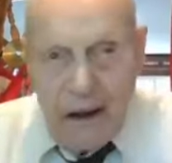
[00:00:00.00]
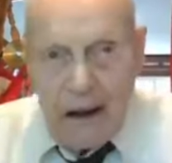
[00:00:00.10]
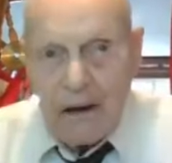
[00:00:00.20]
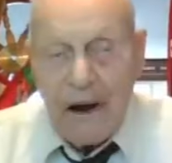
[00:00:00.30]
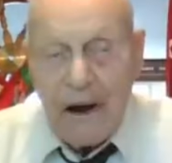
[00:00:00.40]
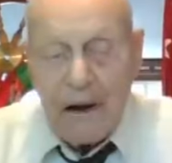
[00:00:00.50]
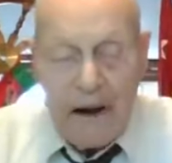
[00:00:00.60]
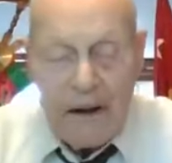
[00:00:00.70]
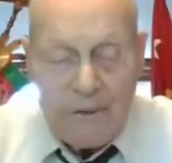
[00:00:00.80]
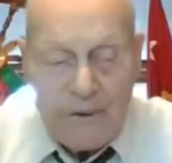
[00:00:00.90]
Well,
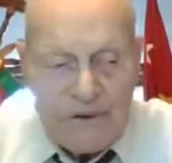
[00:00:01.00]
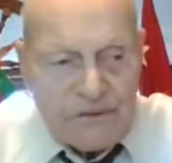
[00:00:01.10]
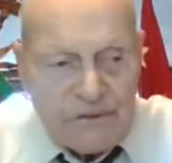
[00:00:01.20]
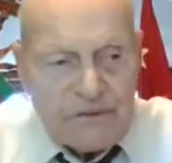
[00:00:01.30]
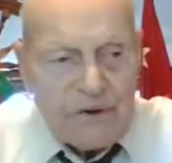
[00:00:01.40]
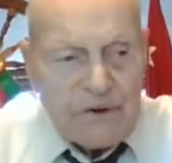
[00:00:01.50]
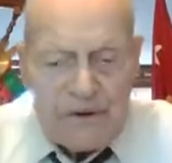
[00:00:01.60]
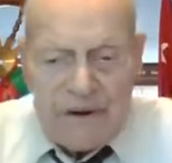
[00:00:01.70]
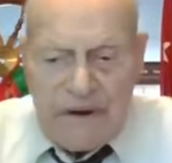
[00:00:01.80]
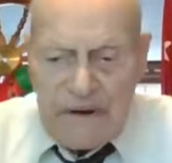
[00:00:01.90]
I was an
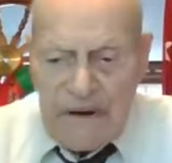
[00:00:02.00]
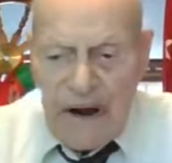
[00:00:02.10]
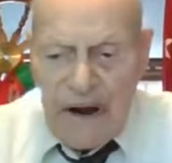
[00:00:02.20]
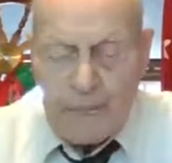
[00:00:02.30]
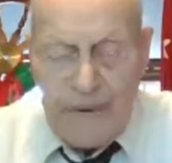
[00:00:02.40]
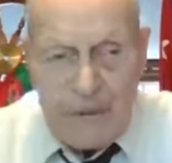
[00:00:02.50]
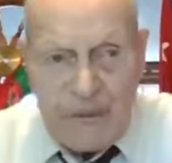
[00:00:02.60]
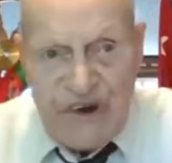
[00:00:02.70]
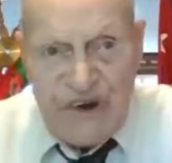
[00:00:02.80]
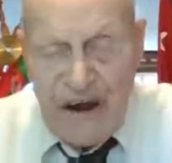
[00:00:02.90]
MP
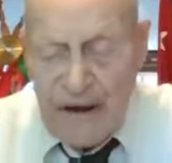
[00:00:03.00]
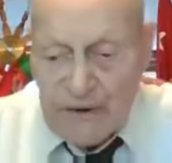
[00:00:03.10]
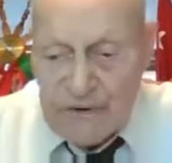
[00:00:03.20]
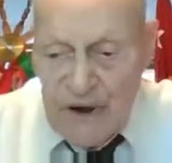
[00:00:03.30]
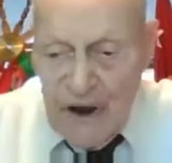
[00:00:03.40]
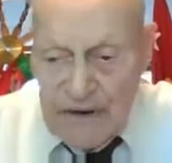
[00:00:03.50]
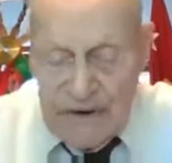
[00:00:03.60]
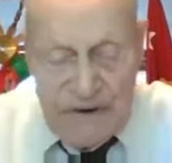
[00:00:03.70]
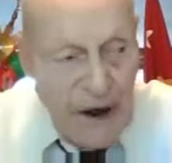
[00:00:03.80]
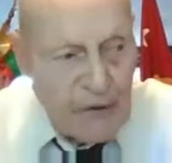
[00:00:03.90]
battalion down
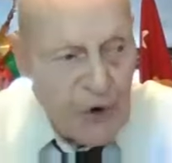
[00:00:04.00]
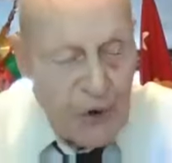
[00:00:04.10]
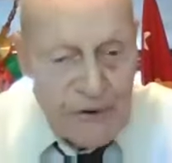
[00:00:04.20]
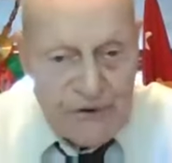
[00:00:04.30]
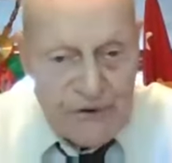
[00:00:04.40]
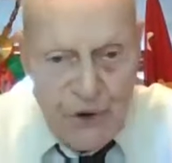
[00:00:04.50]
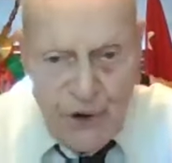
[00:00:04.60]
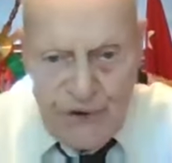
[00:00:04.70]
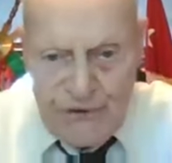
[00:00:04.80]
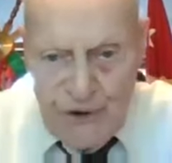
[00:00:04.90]
at Camp Gordon,
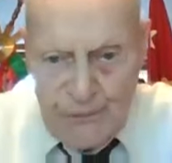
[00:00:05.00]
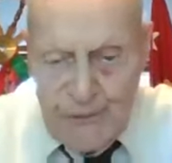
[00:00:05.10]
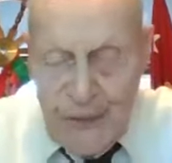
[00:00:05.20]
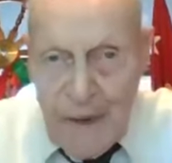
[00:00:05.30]
Georgia.